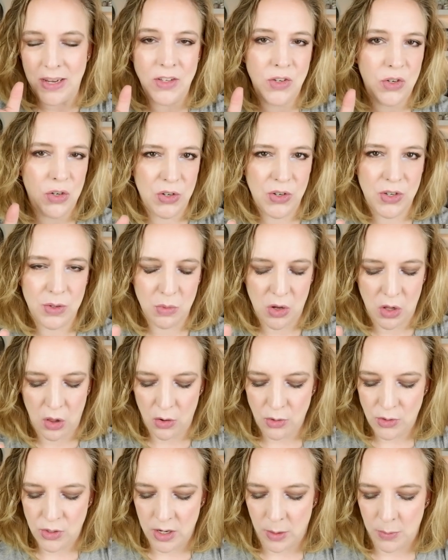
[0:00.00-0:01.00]
insert some
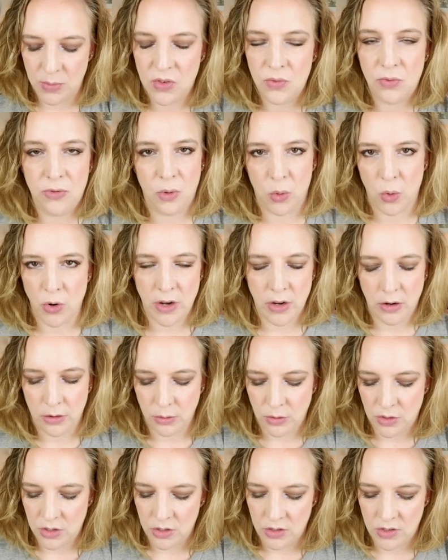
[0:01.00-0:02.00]
close-ups for
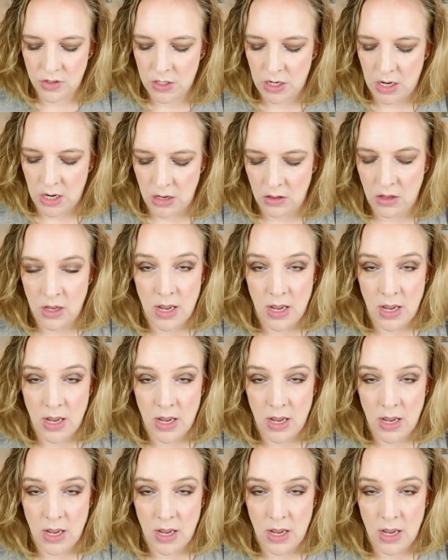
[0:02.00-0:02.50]
you to see